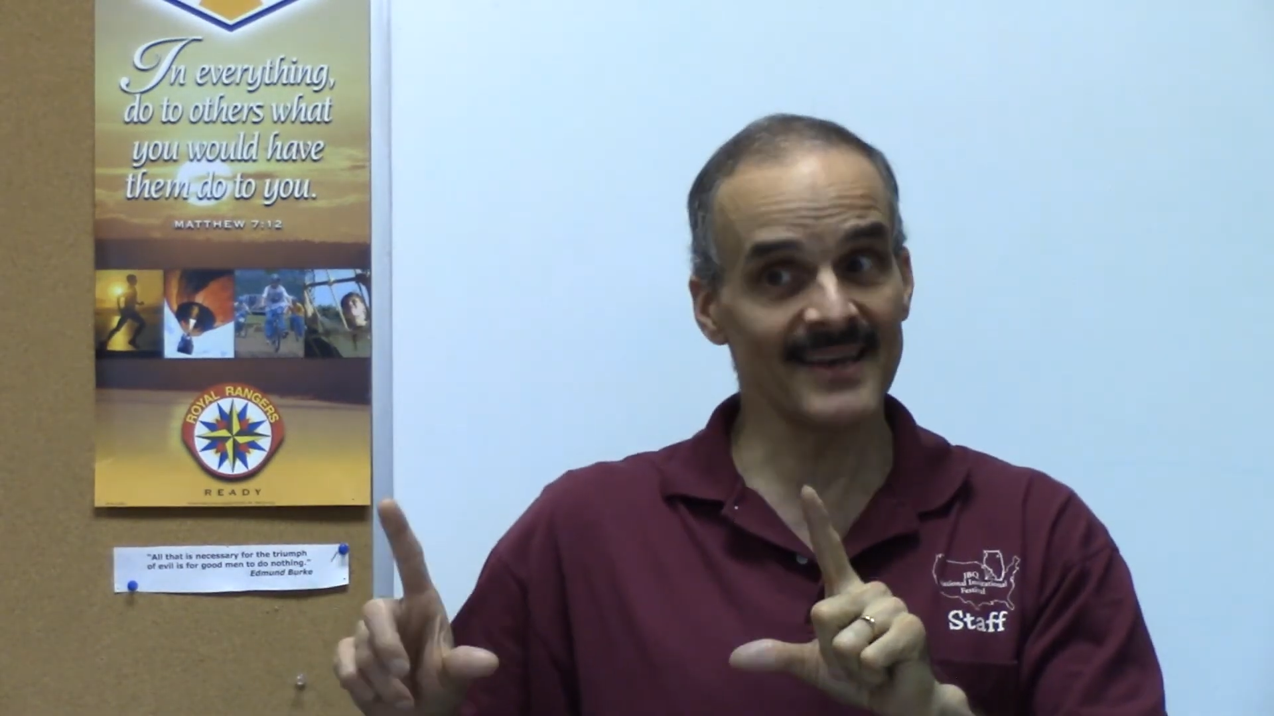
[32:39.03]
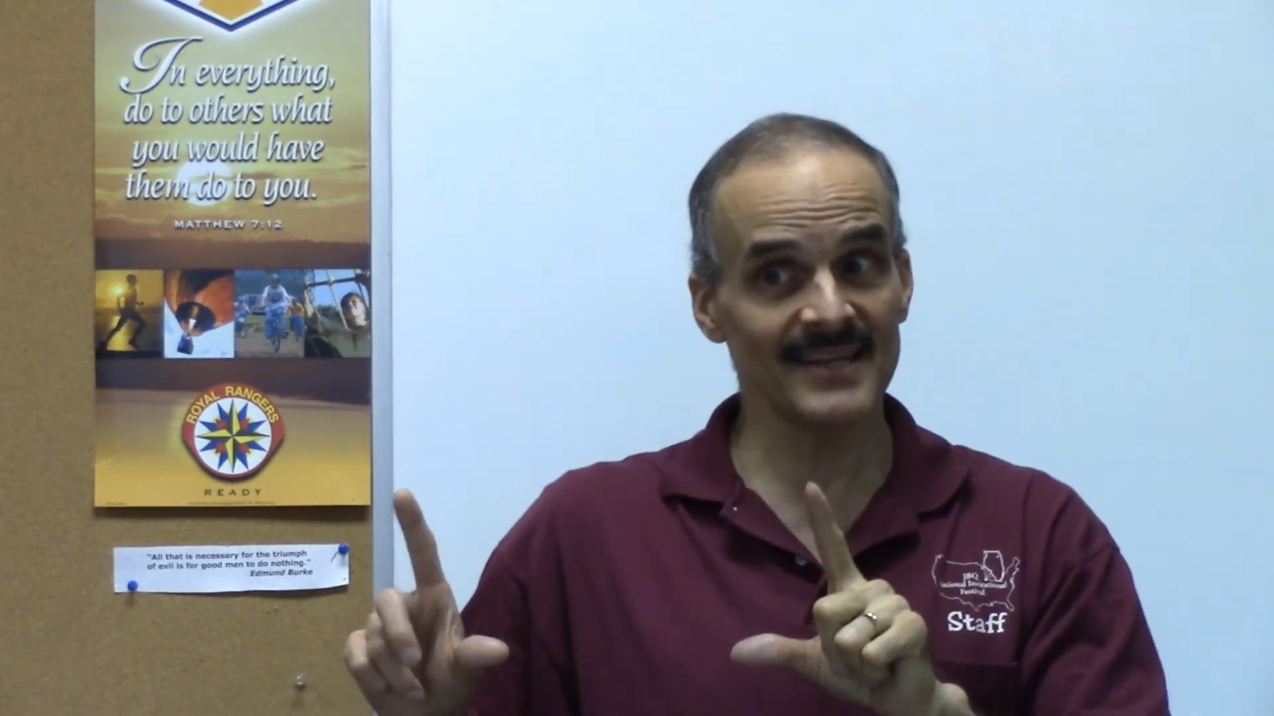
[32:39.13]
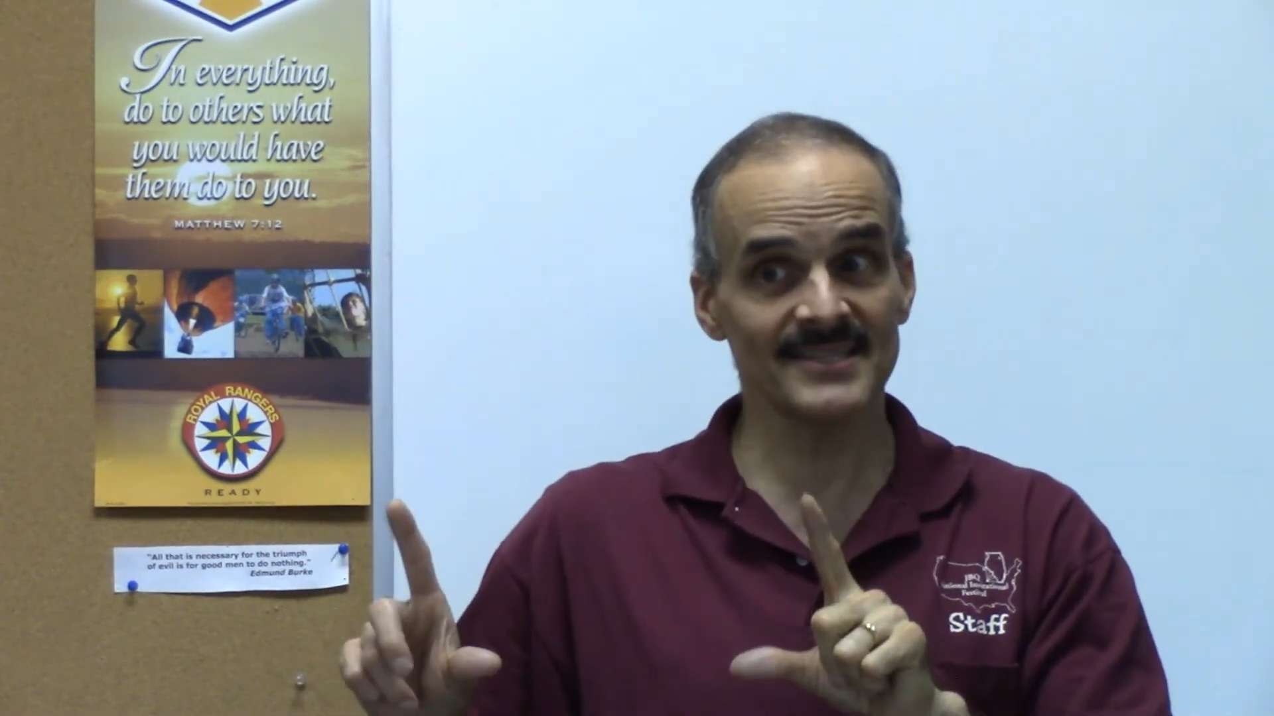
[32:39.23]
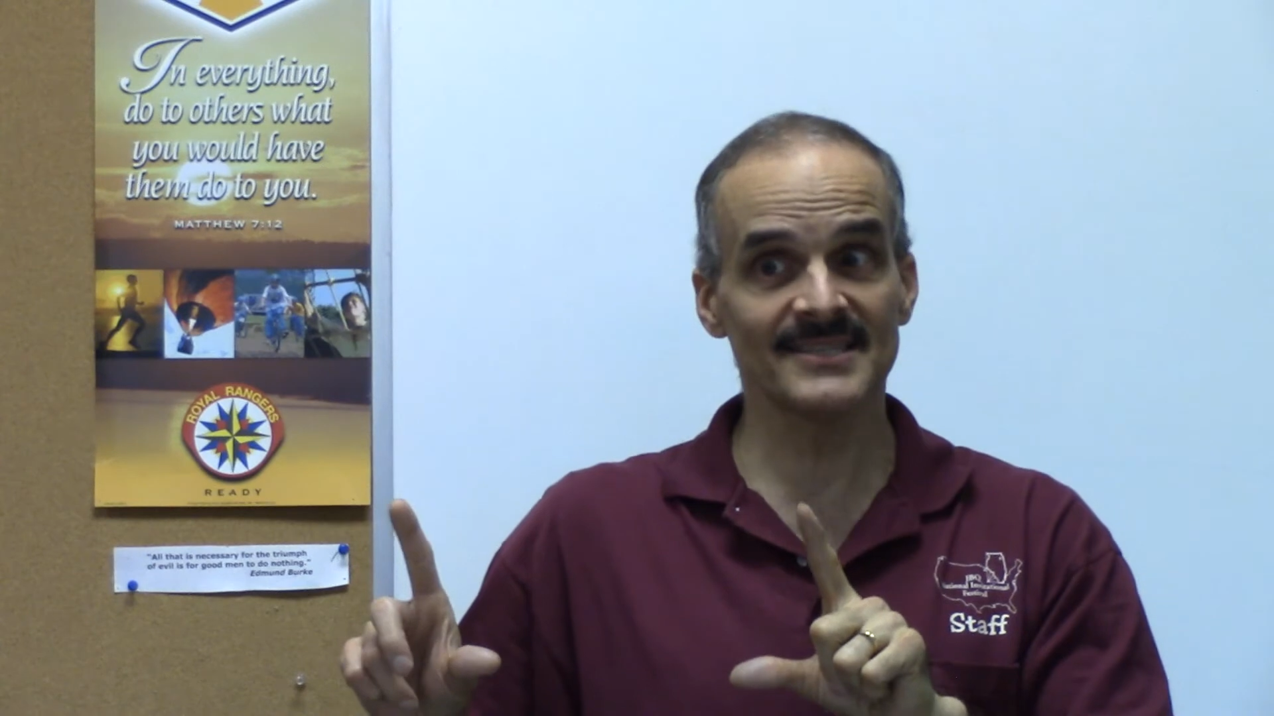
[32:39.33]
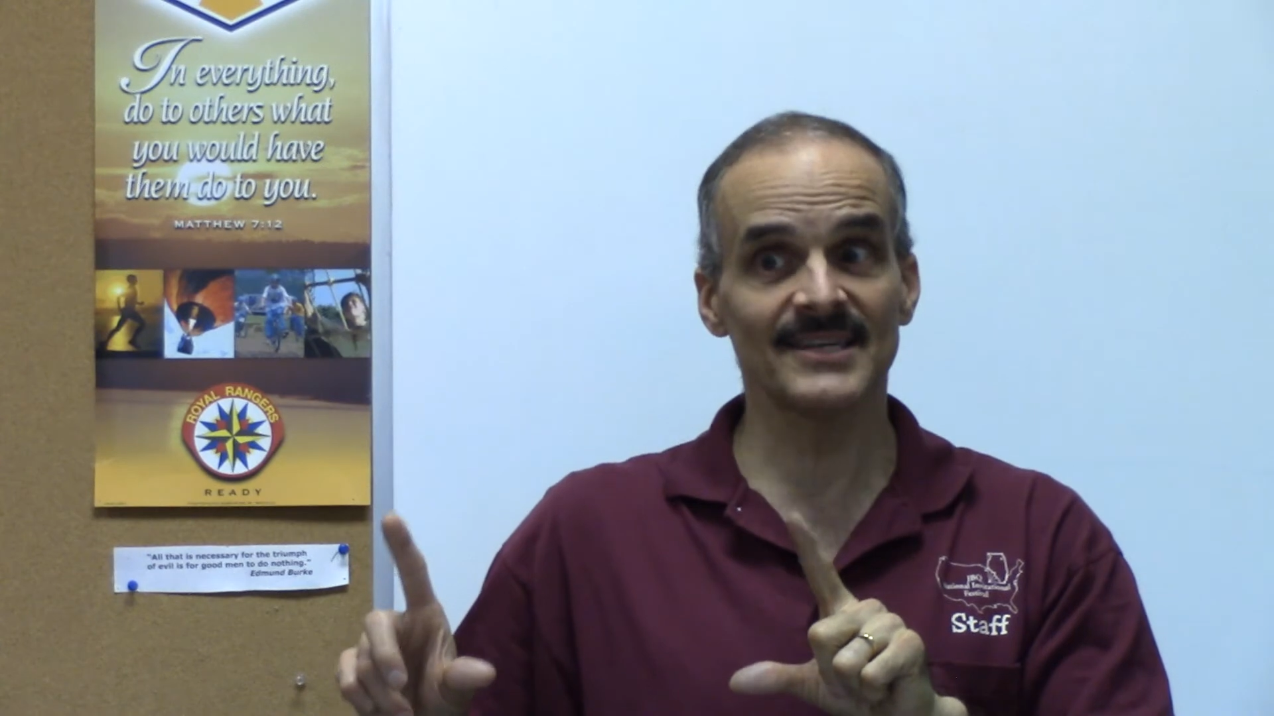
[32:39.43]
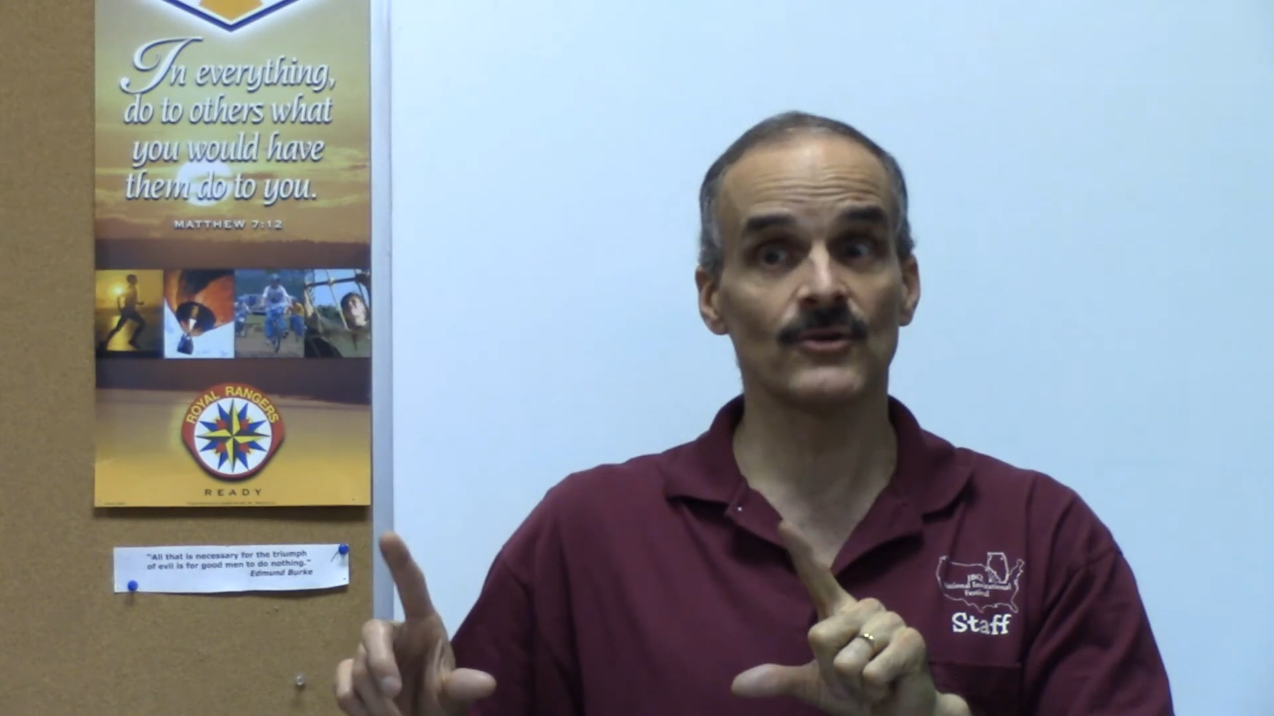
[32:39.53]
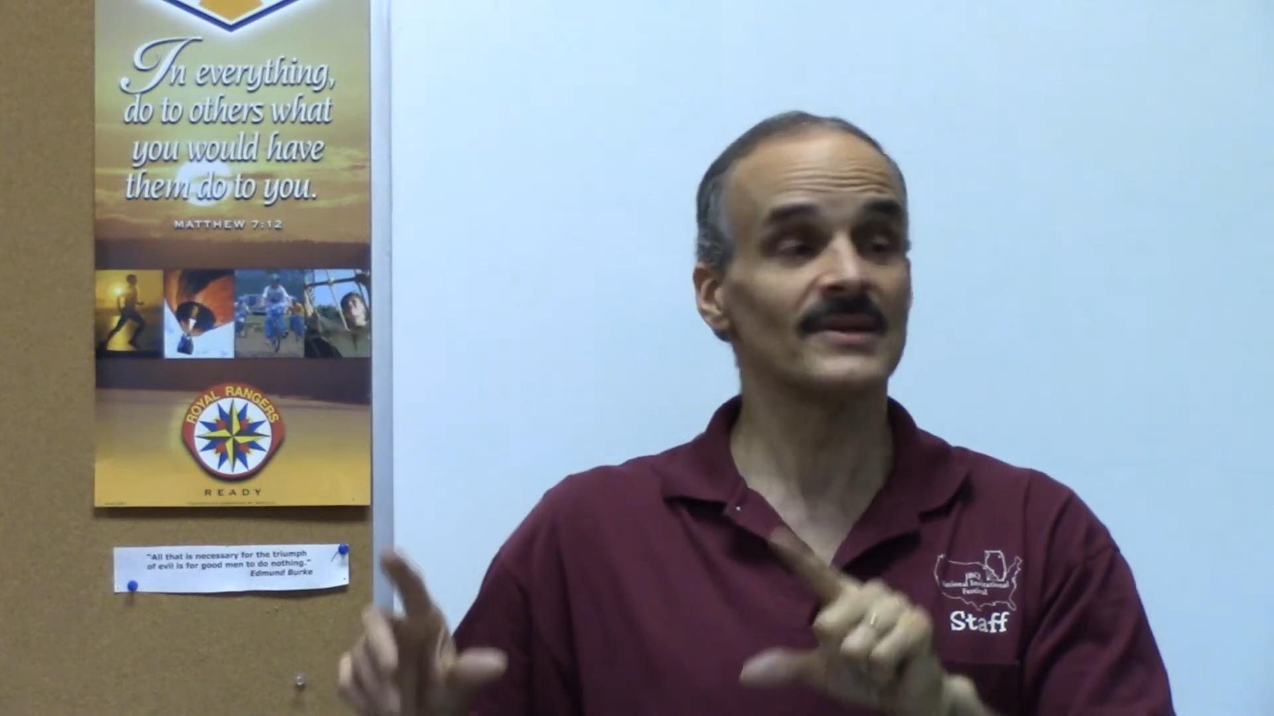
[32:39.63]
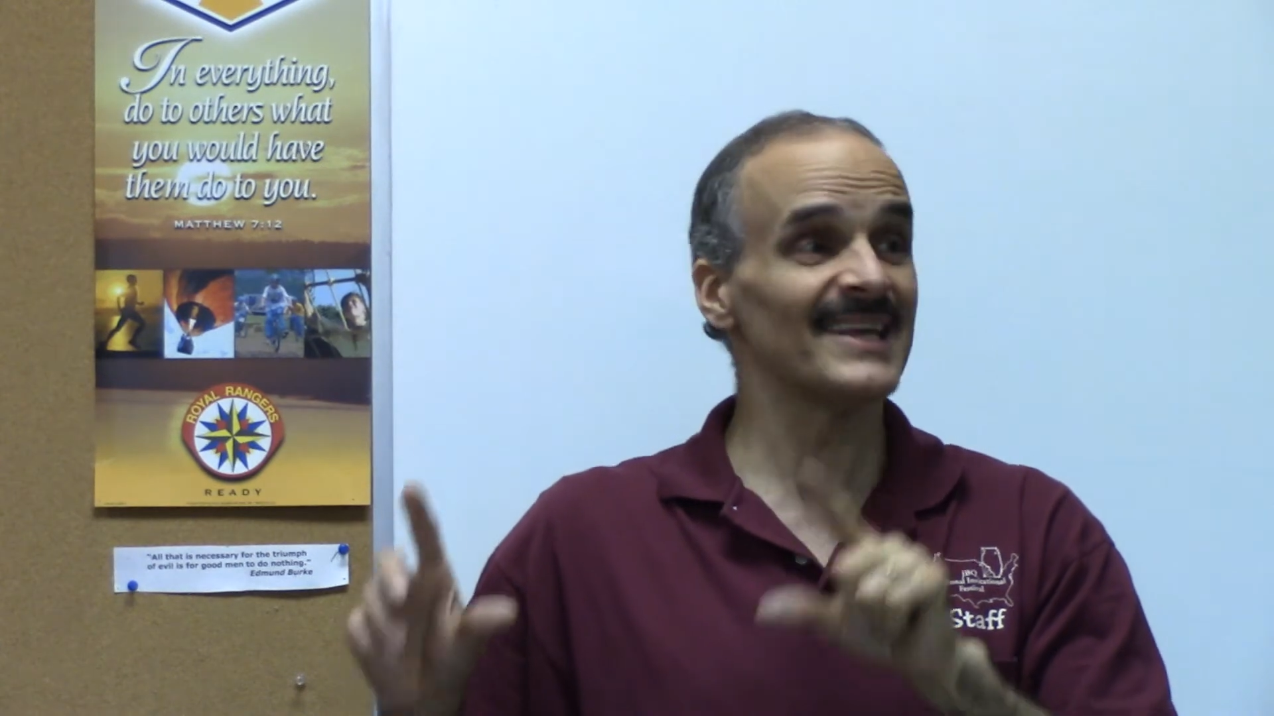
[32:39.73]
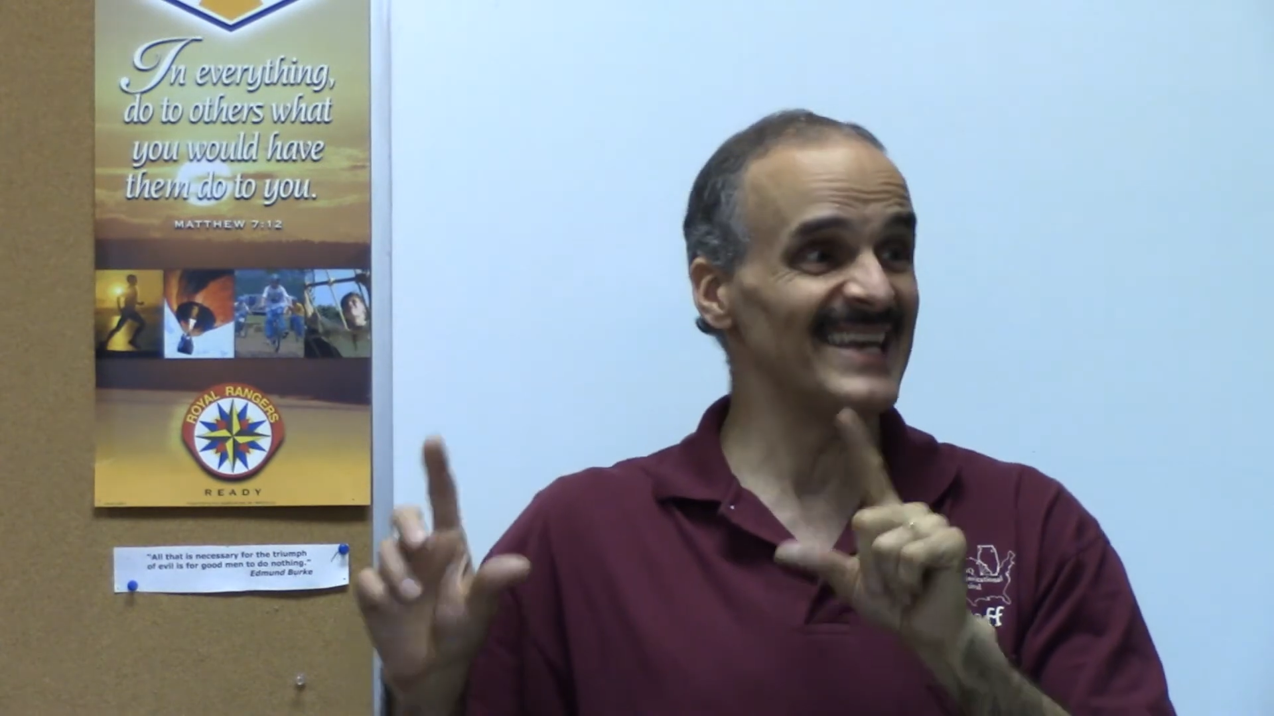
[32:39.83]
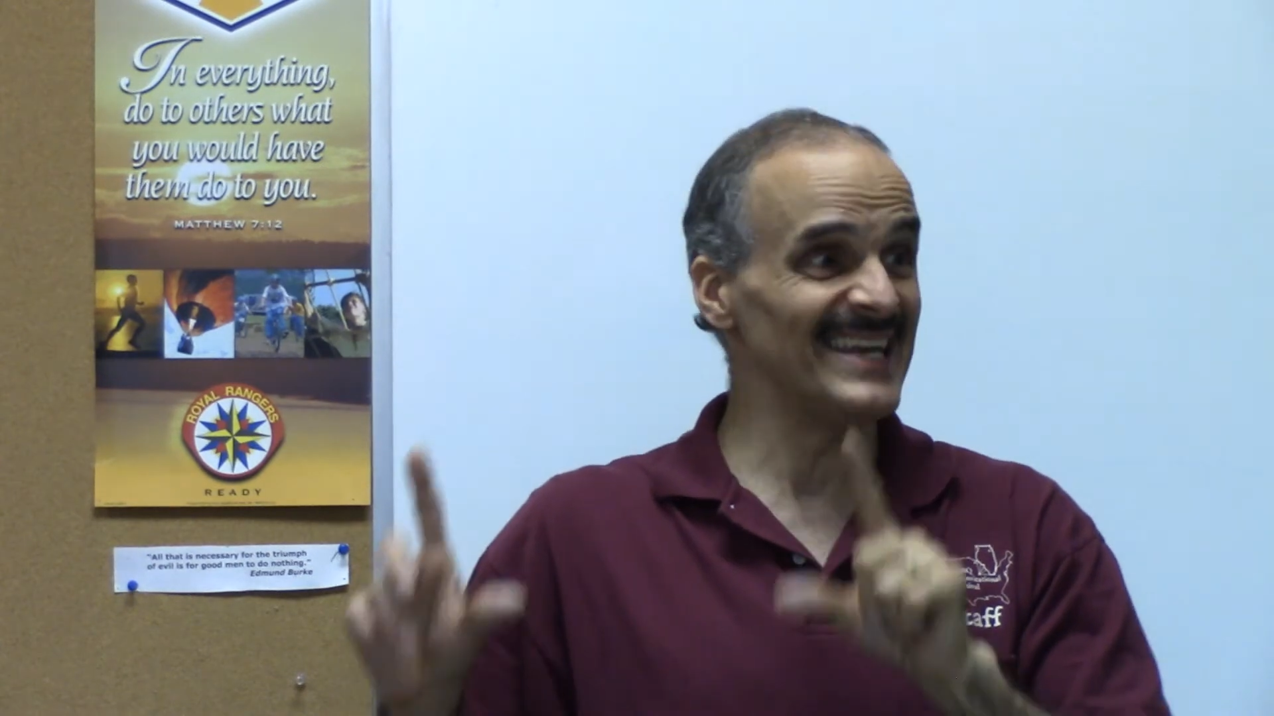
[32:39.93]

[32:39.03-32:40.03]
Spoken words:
necessarily